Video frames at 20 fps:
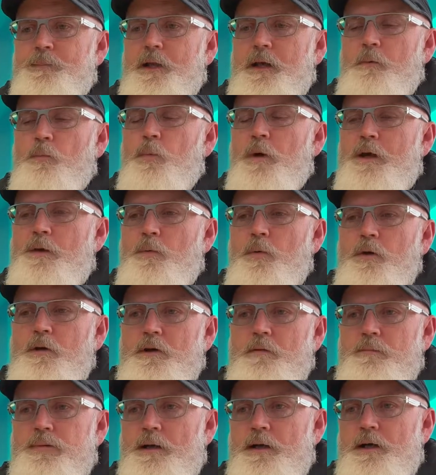And we
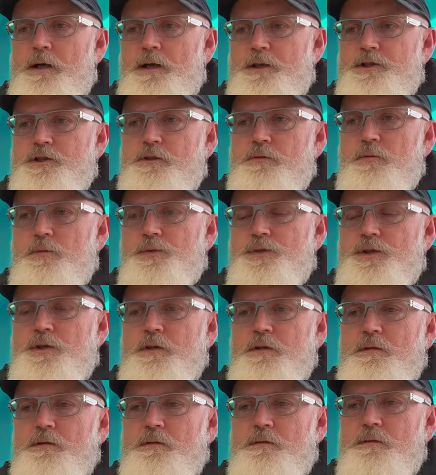were obliged to
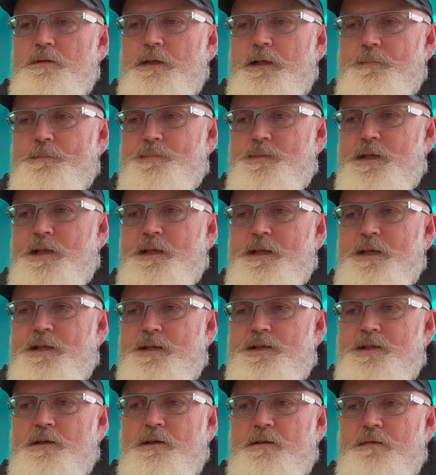also obtain
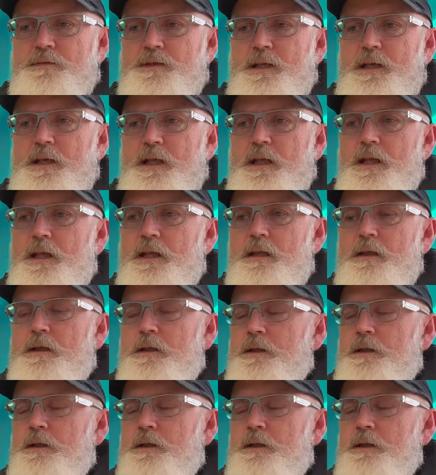ourselves any